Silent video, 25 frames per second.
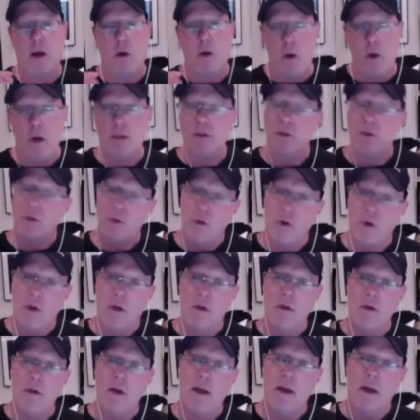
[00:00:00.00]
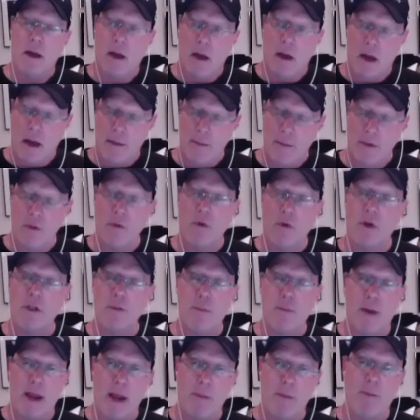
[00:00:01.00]
on tour, I'm endorsed
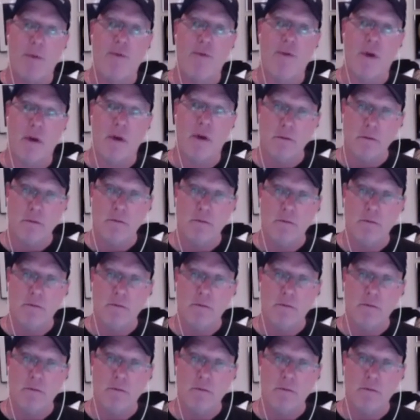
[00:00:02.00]
by Epiphone.